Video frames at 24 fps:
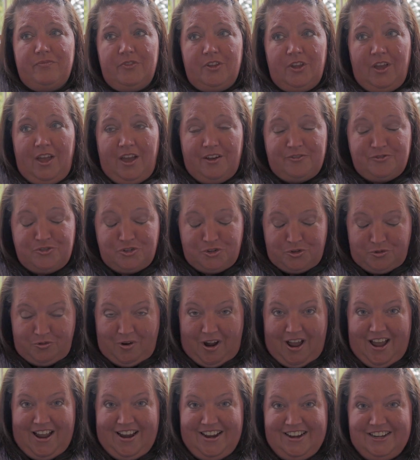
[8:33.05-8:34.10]
have
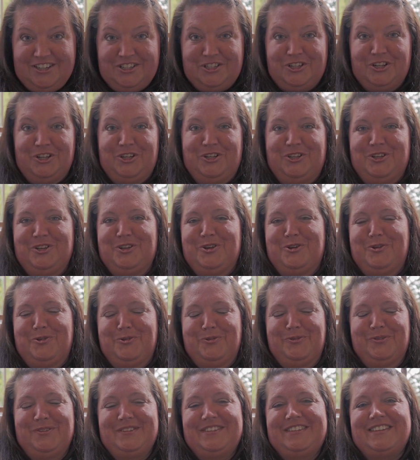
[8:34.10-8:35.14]
tried to
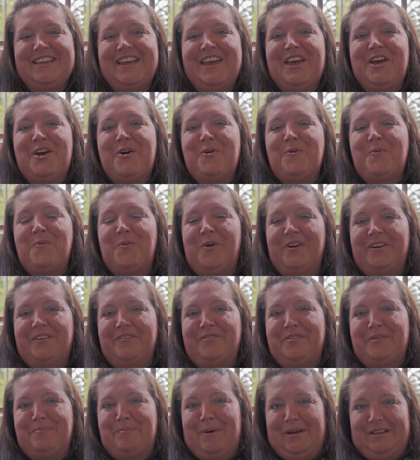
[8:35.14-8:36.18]
use one of
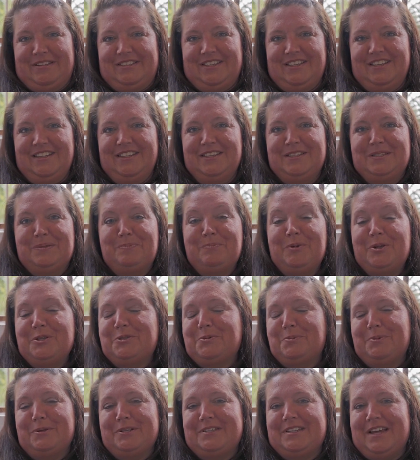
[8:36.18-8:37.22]
the buses
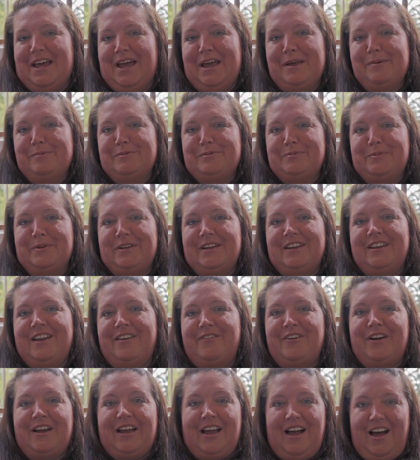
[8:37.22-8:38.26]
multiple times, but it
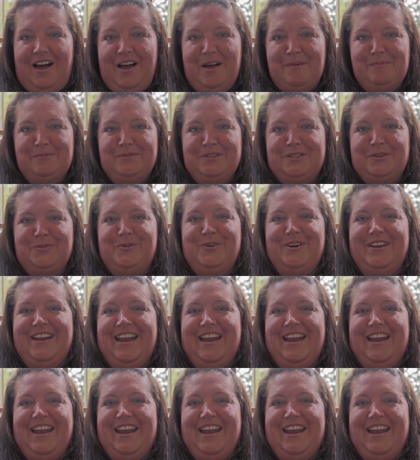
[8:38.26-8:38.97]
never comes when